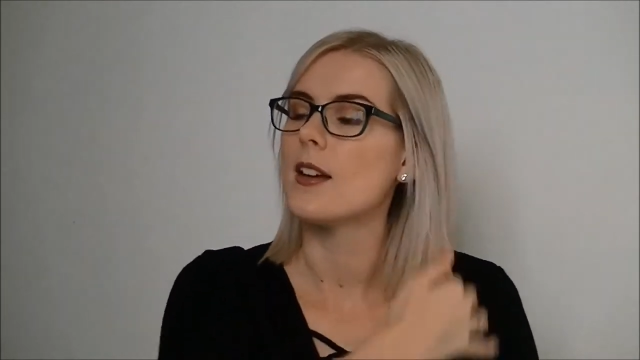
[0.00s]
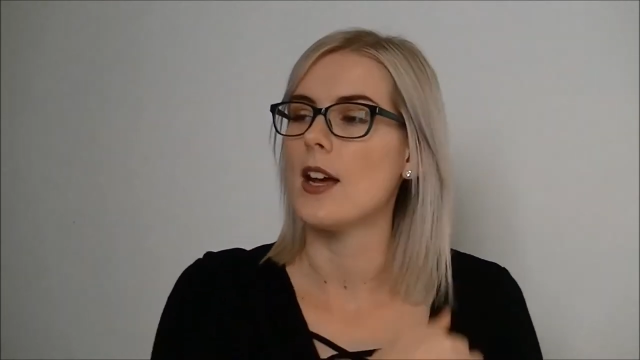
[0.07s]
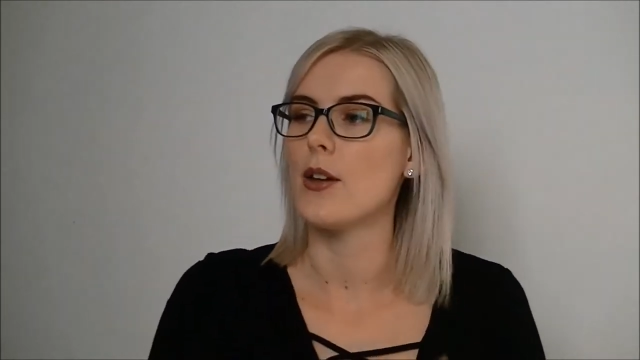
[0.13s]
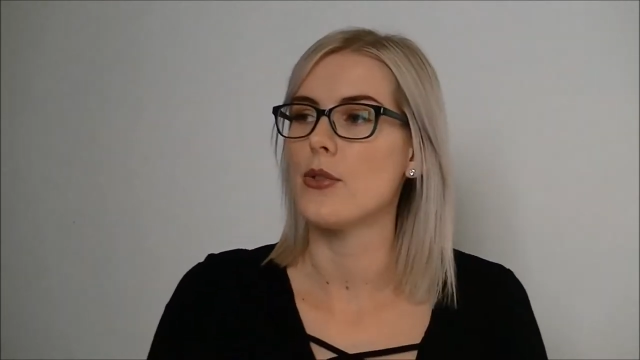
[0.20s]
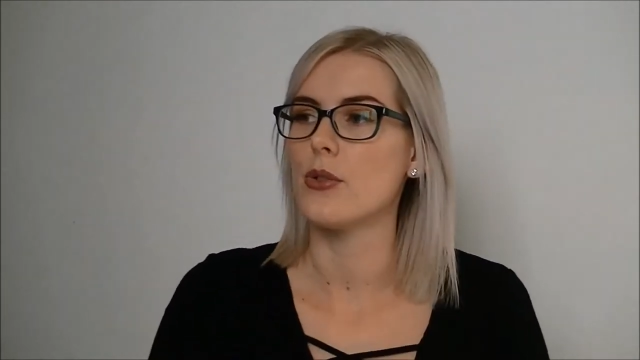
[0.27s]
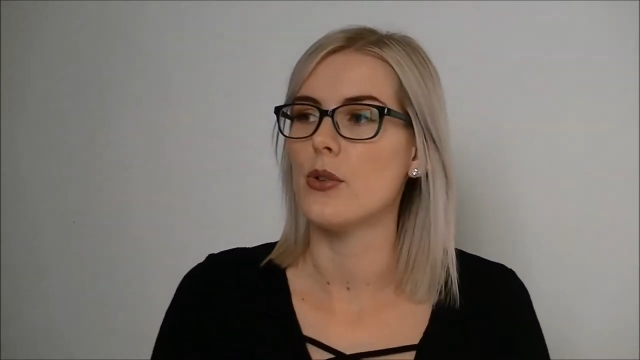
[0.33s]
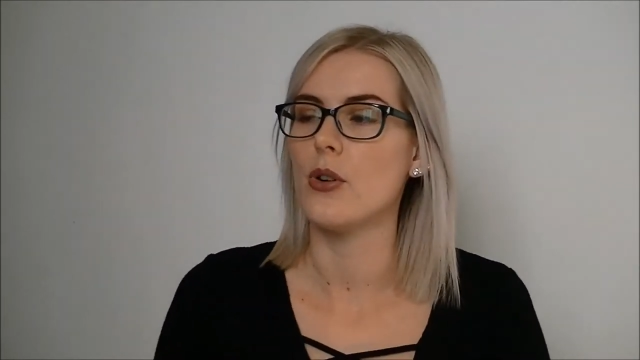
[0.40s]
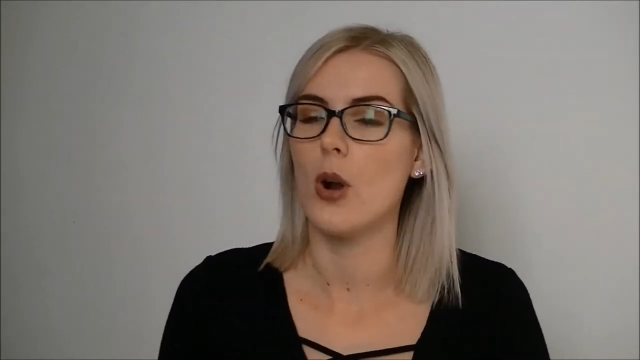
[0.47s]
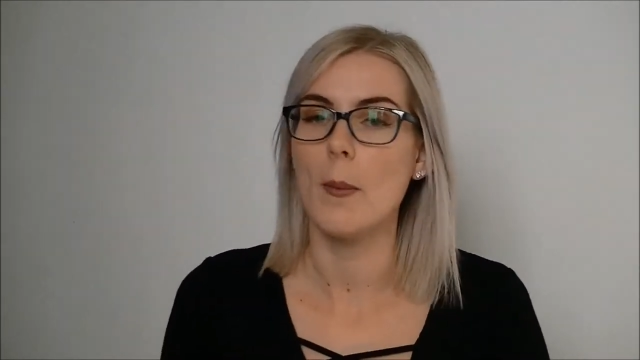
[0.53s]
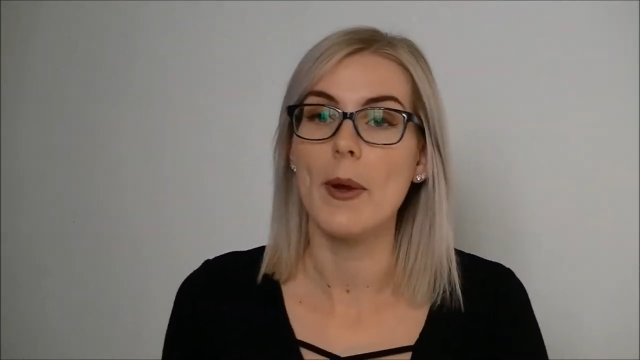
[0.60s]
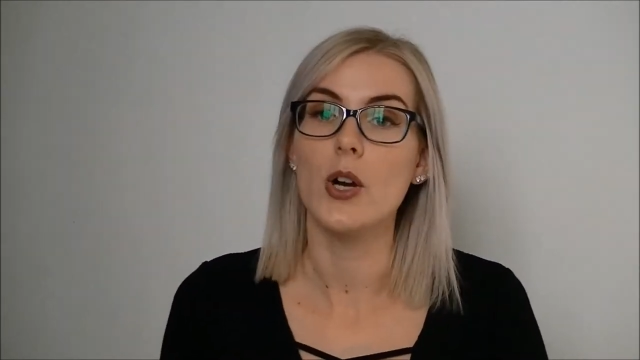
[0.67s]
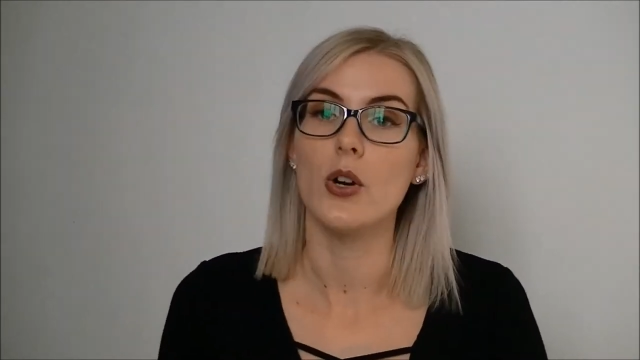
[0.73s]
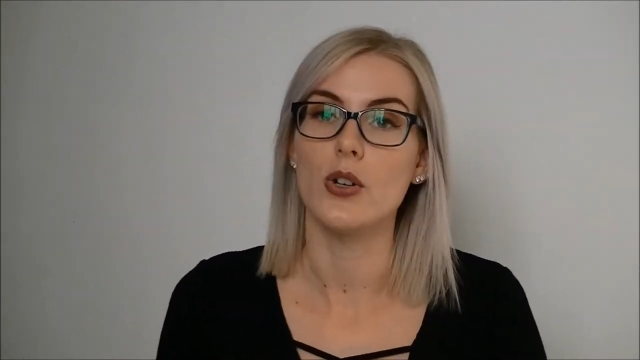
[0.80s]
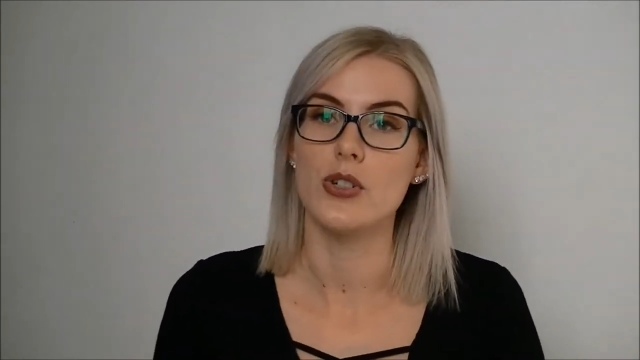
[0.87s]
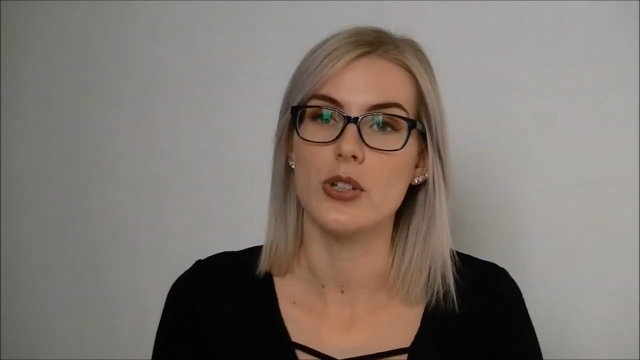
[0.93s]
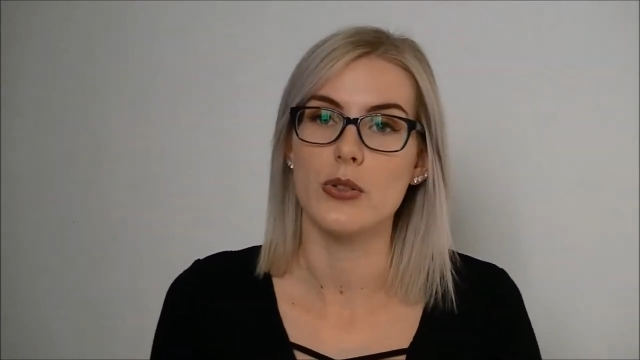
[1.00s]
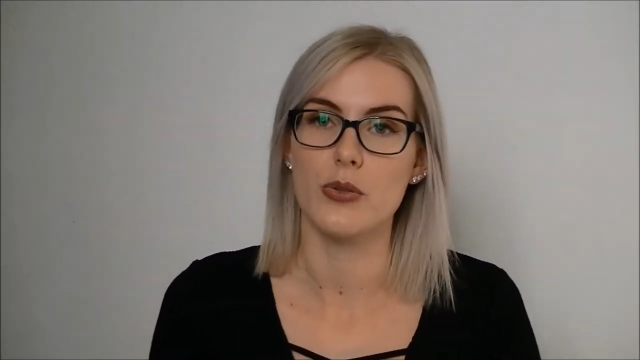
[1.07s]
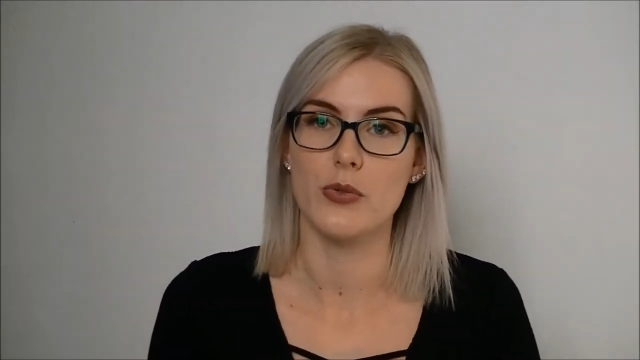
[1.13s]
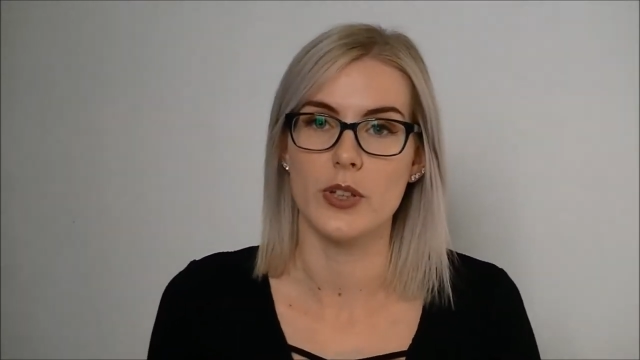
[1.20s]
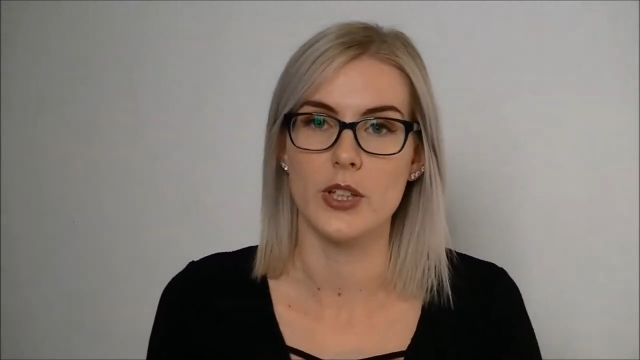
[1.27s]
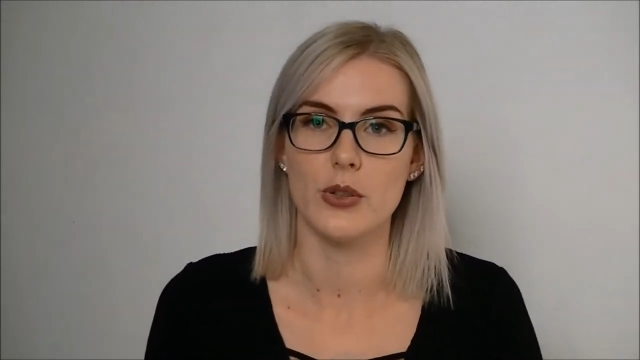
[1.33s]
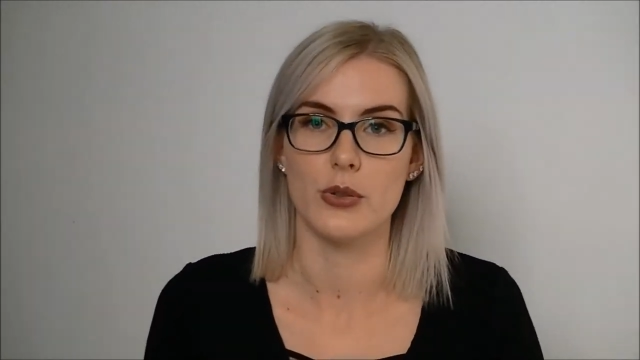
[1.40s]
And I thought, oh my God, she
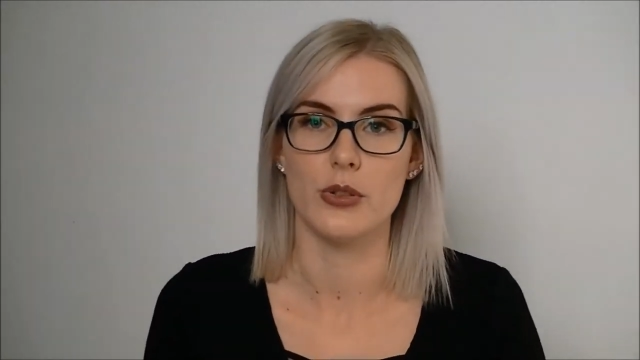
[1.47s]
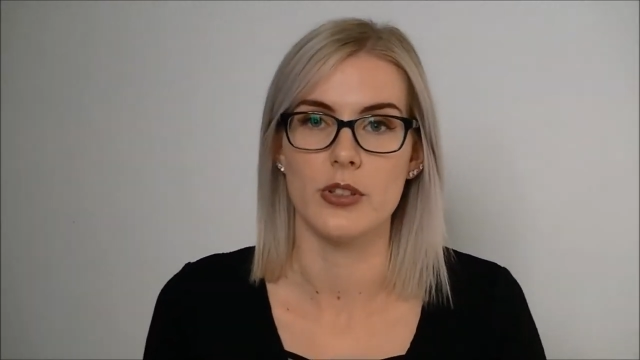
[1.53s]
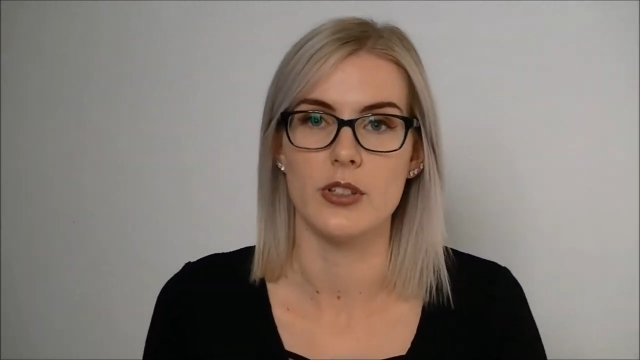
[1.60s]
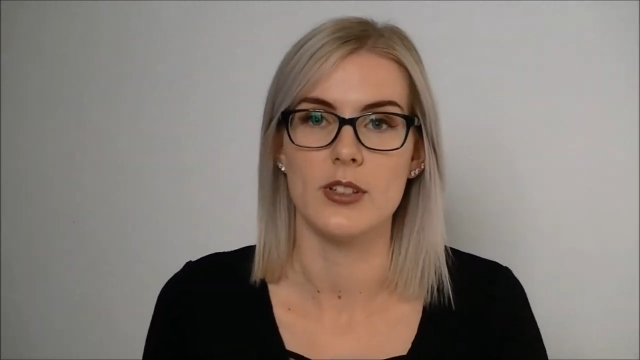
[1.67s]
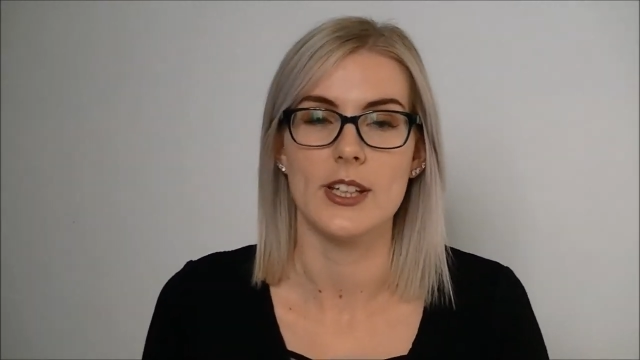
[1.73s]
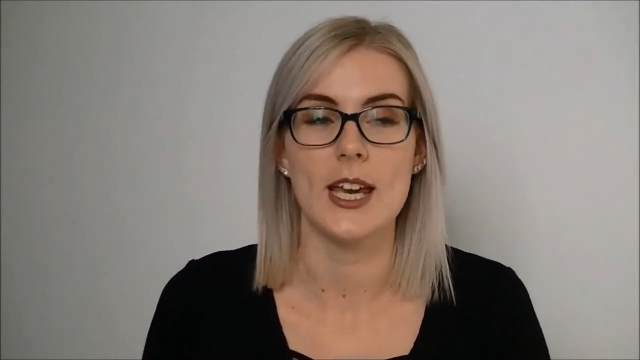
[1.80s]
looks really good.